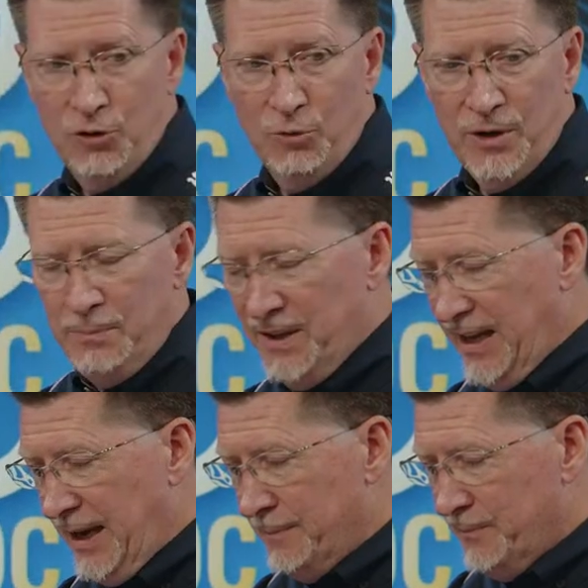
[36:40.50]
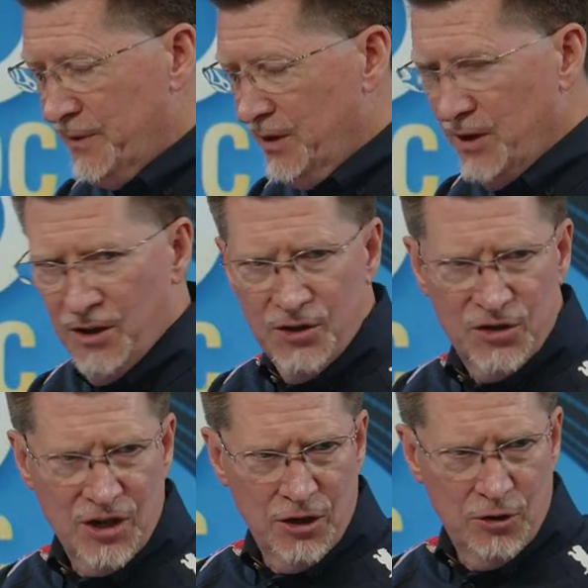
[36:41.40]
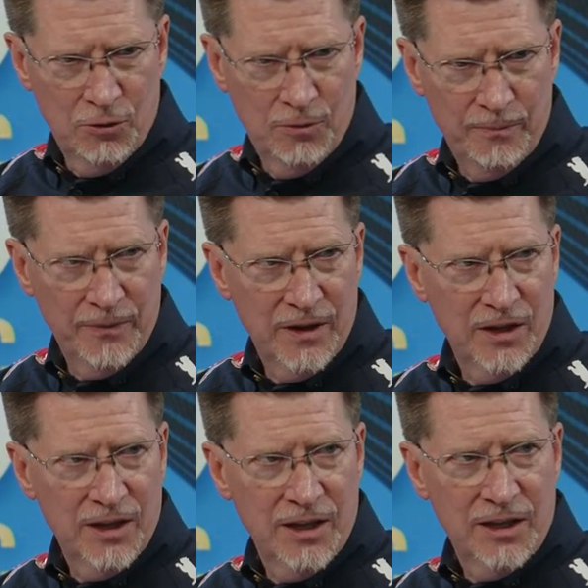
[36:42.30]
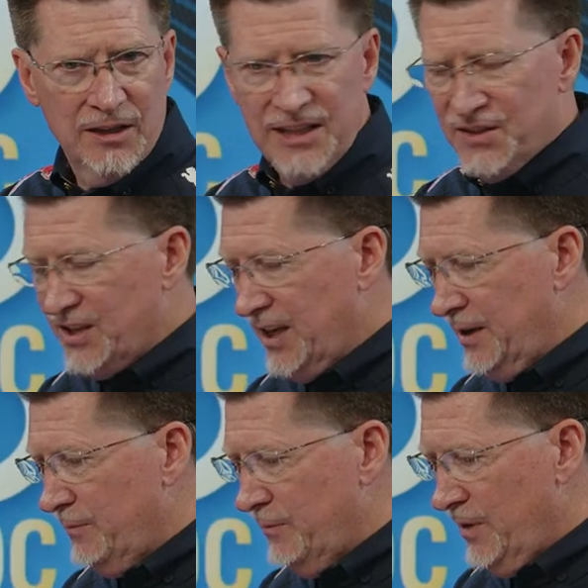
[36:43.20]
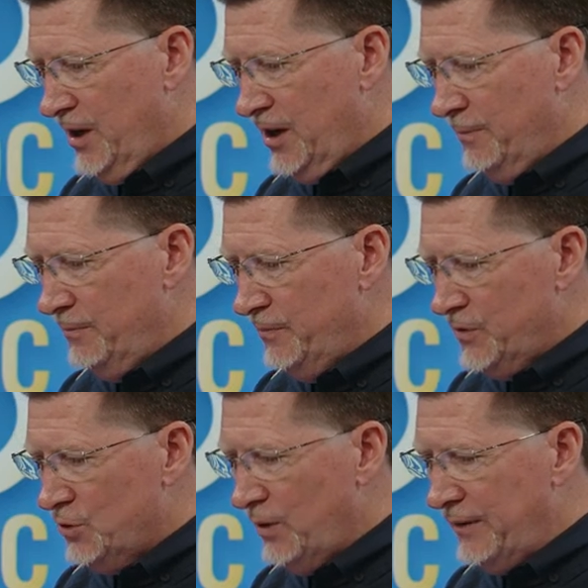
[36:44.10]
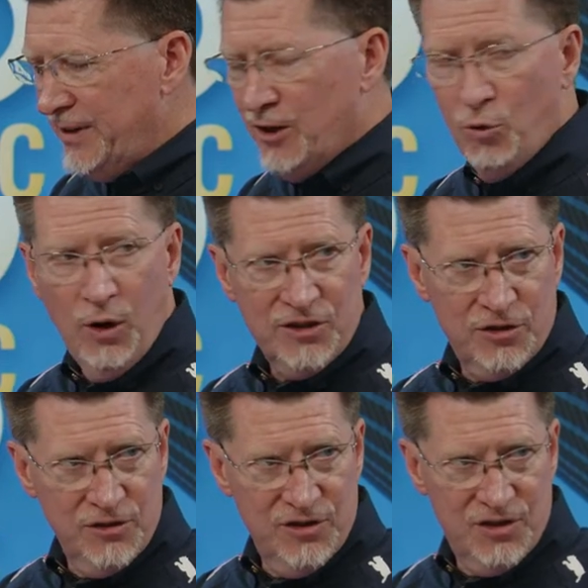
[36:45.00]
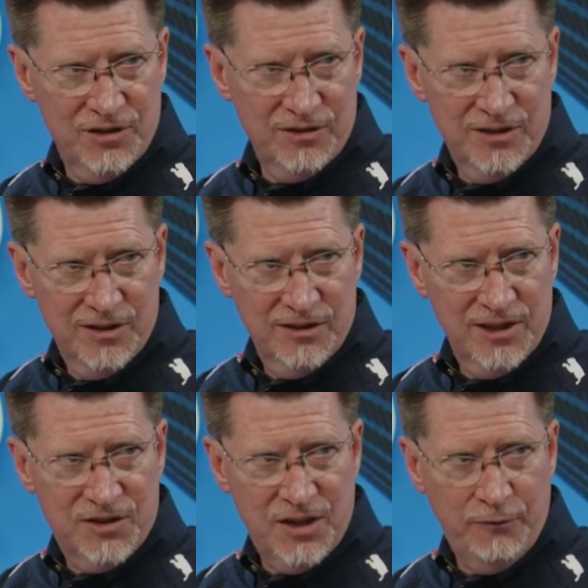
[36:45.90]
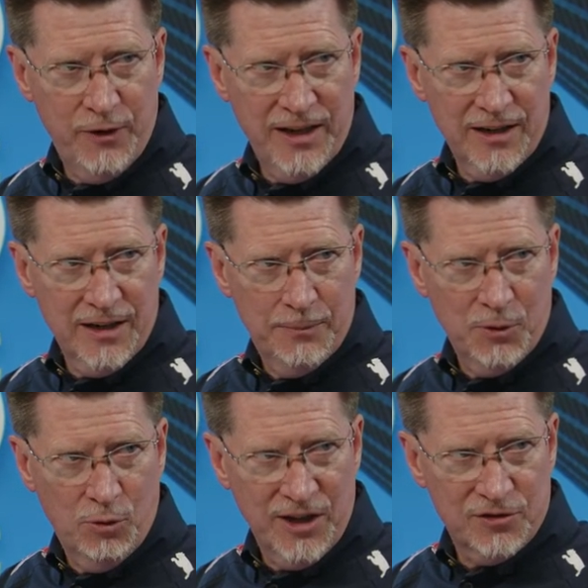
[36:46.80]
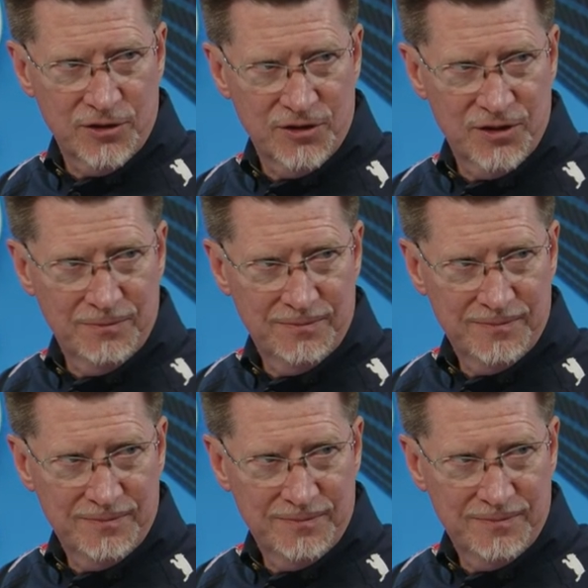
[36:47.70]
you don't want to be that. So let's see. Do we have any questions? Let's see if we've got a couple questions.